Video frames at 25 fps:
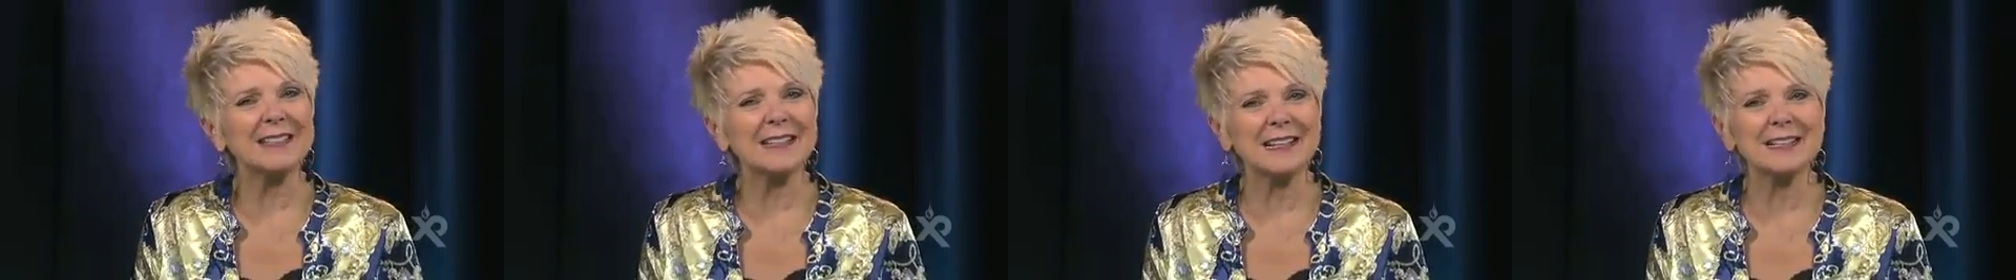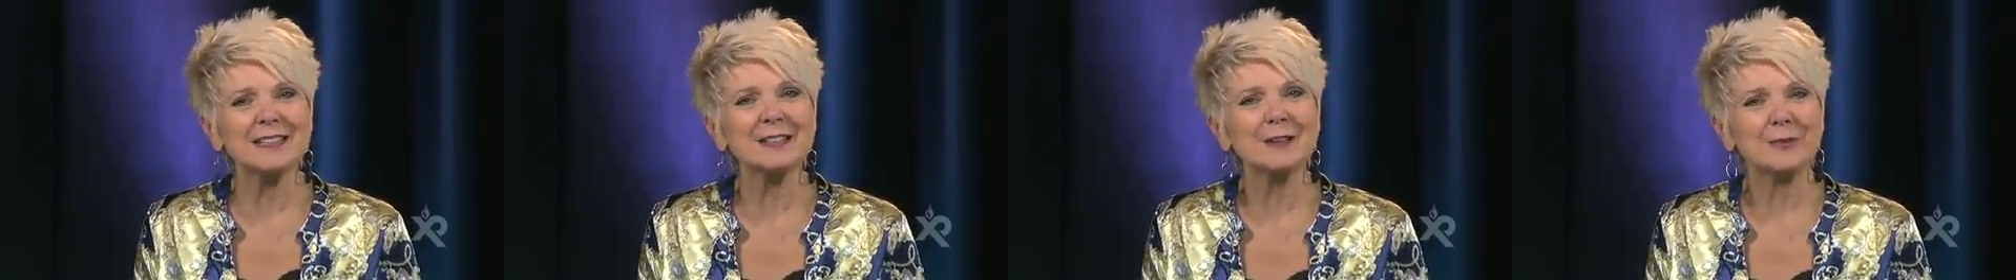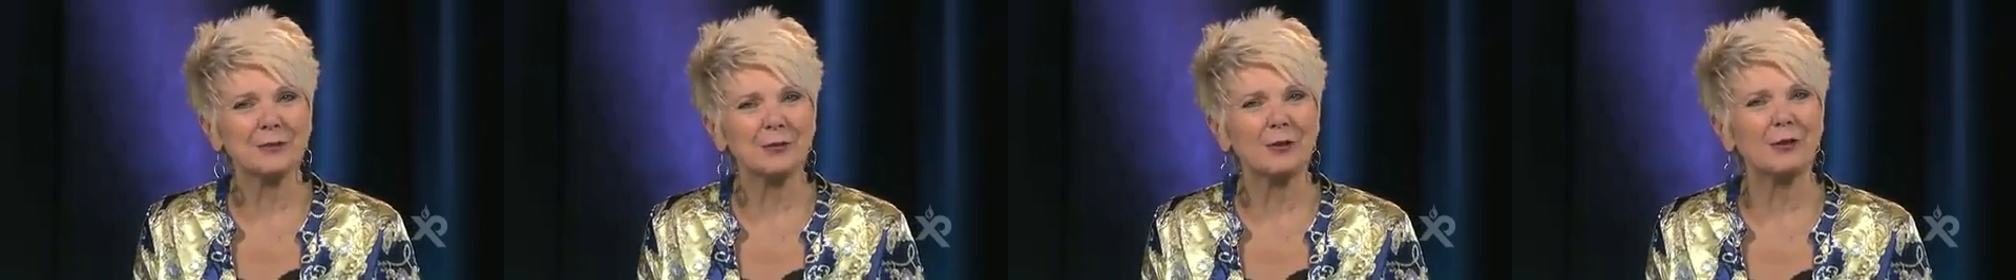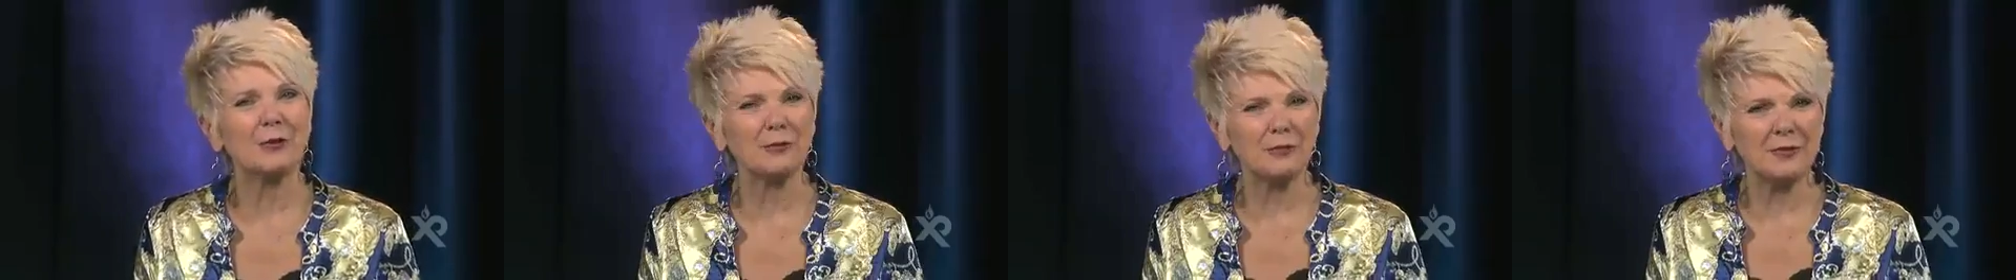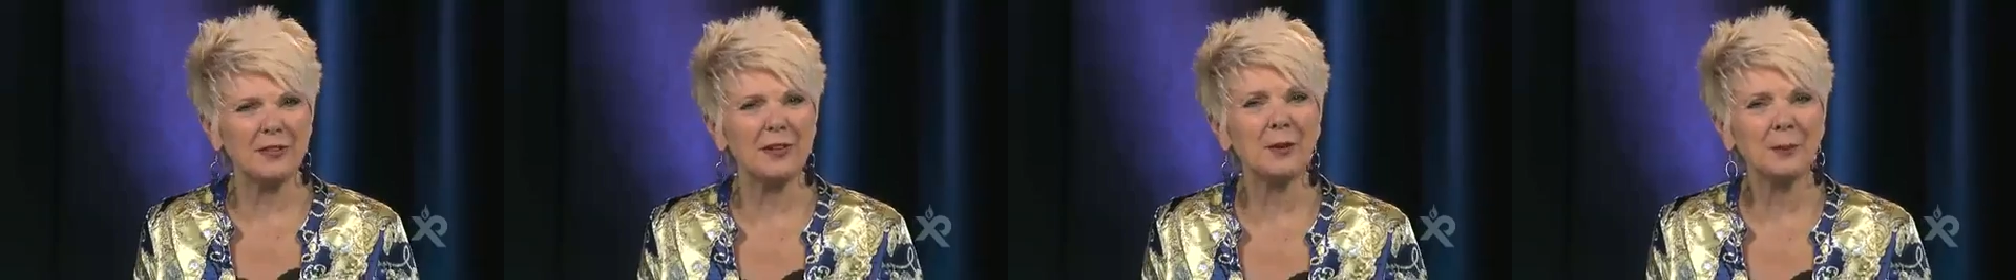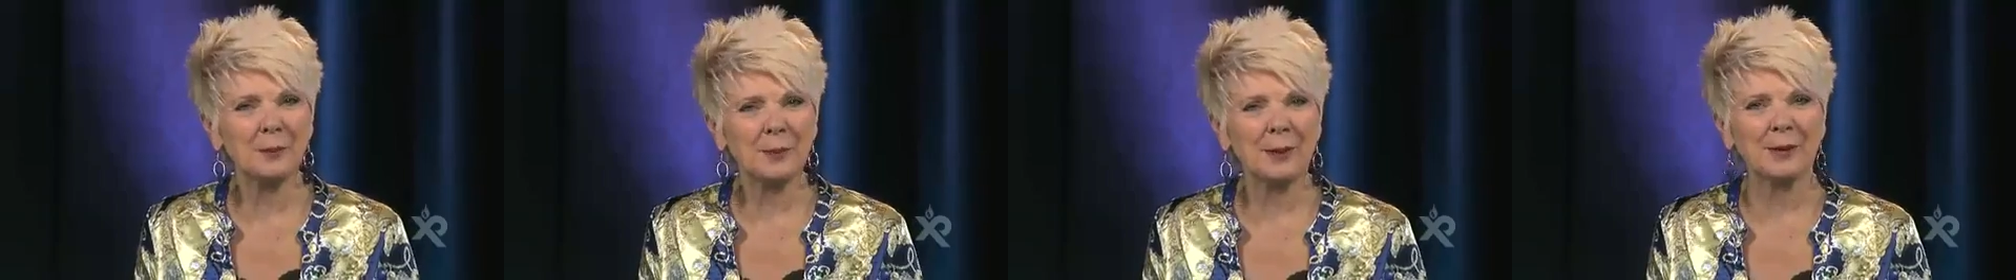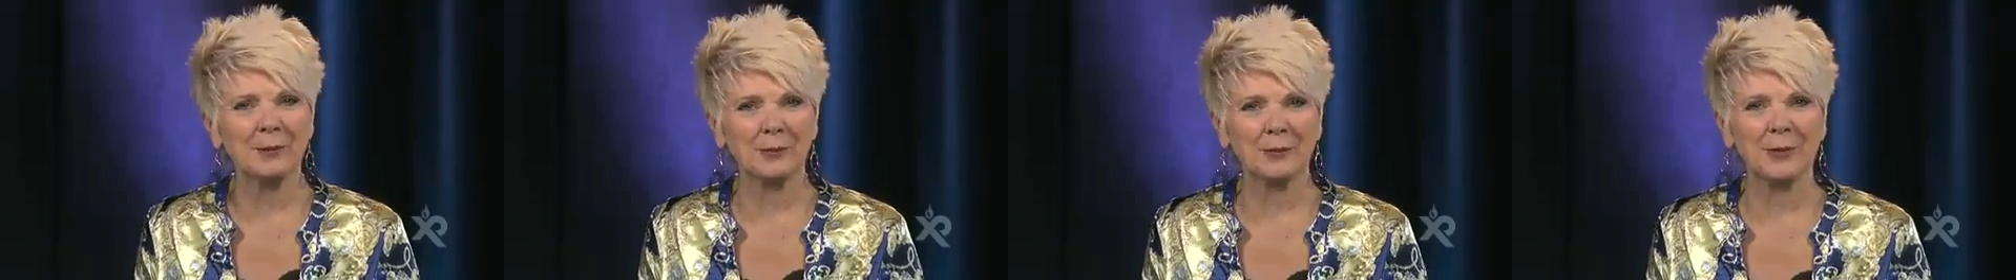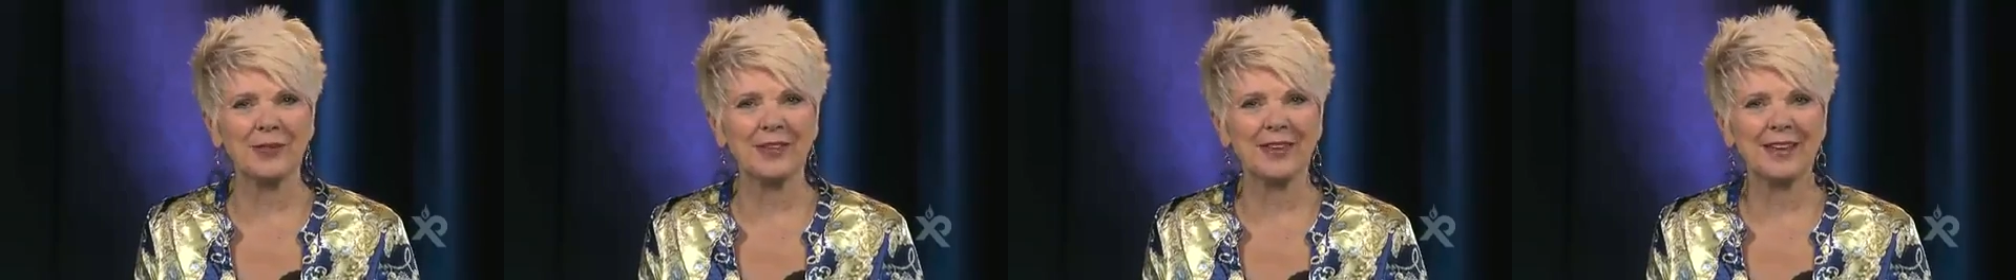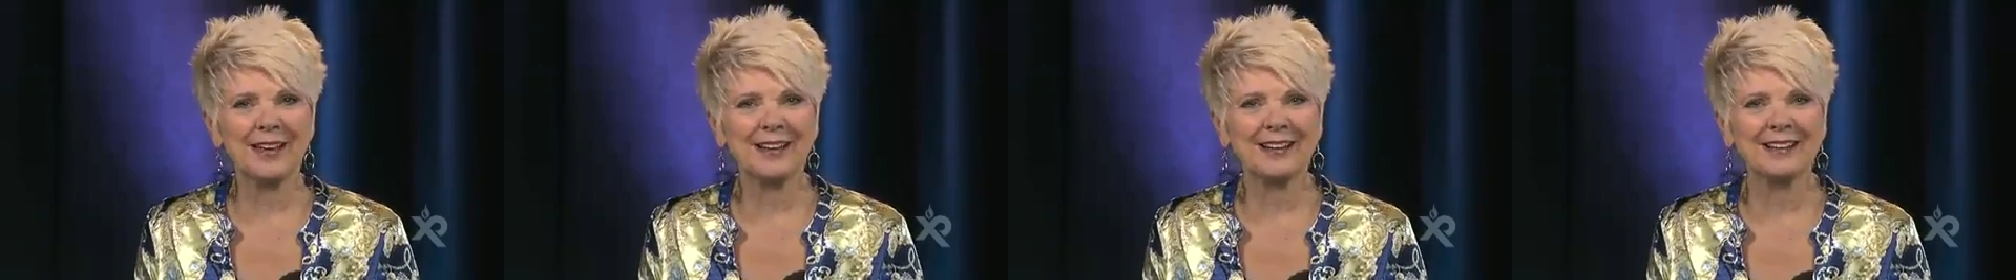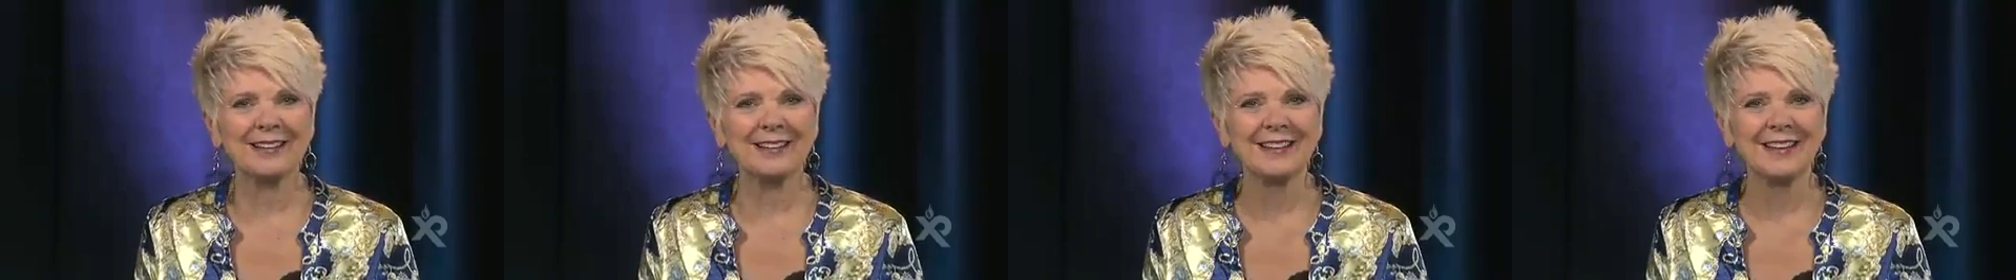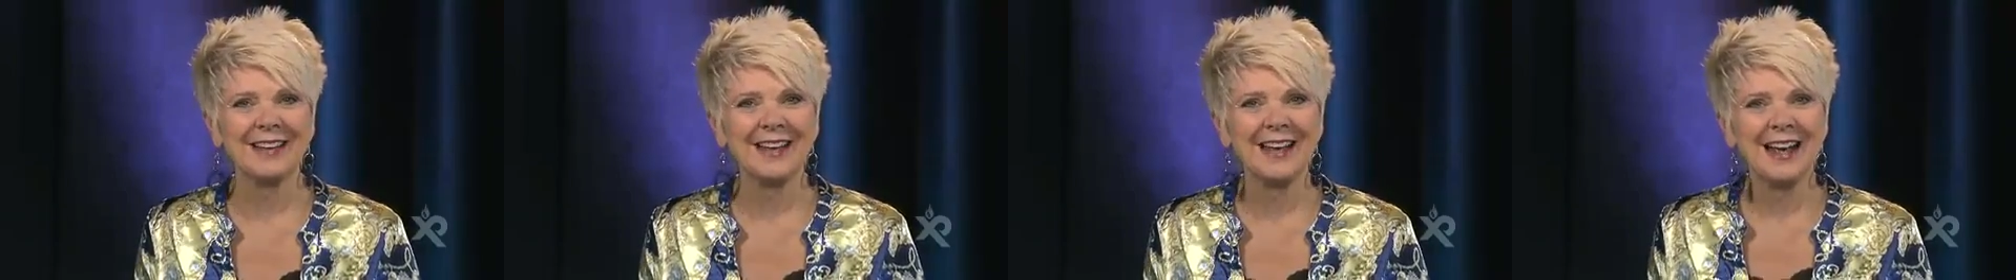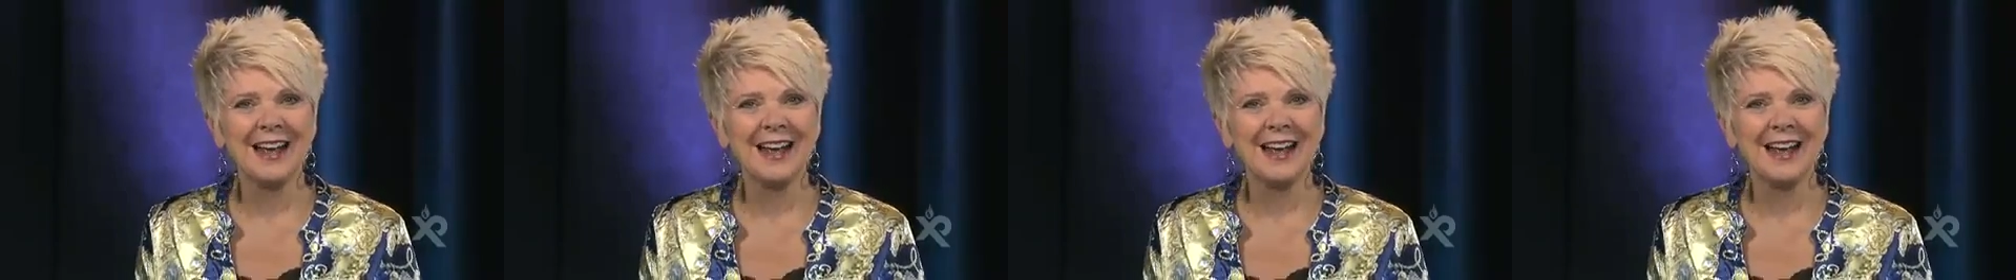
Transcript: sense of fulfillment within.